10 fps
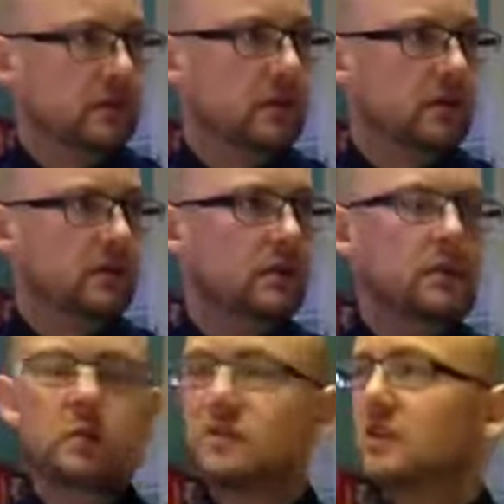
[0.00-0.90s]
Yeah,
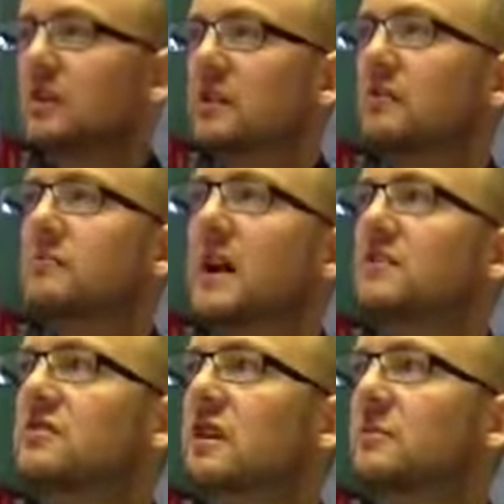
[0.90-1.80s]
which I think you've
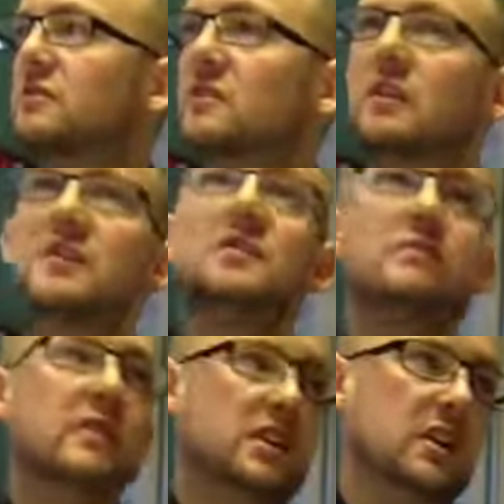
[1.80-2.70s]
matched up. So they're in your
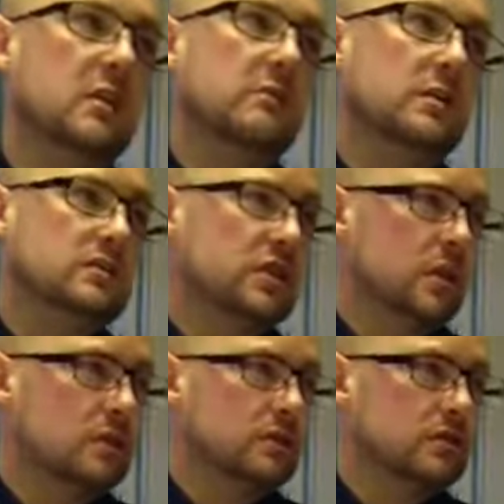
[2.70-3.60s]
video, those
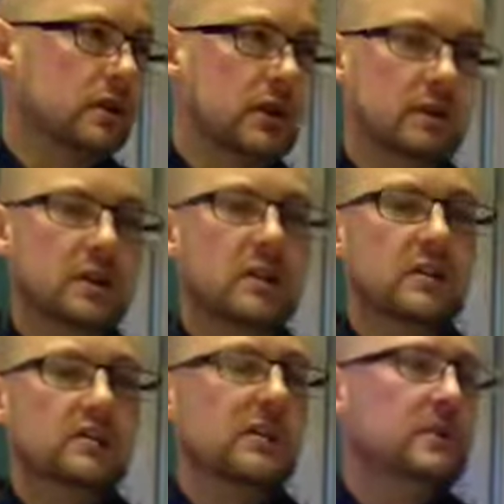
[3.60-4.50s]
tones, right?
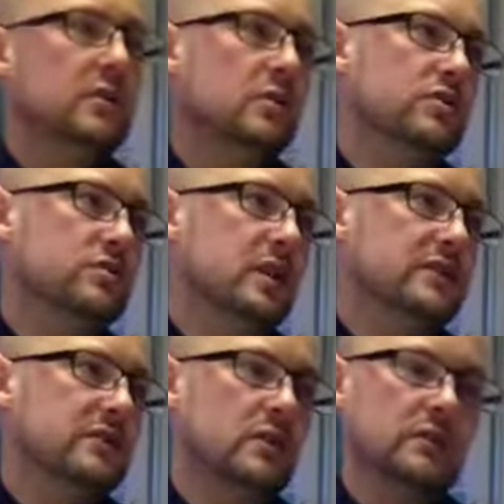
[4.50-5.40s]
The same tones
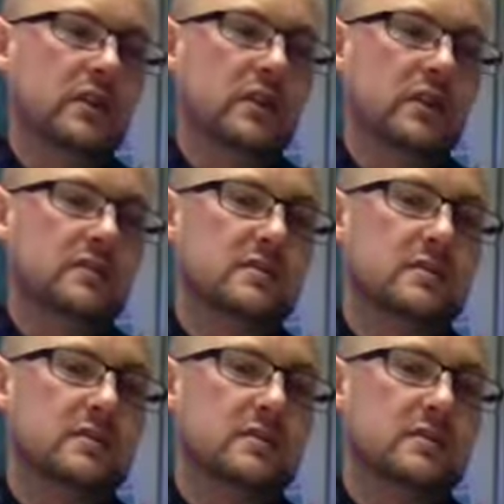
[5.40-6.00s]
transfer over to this.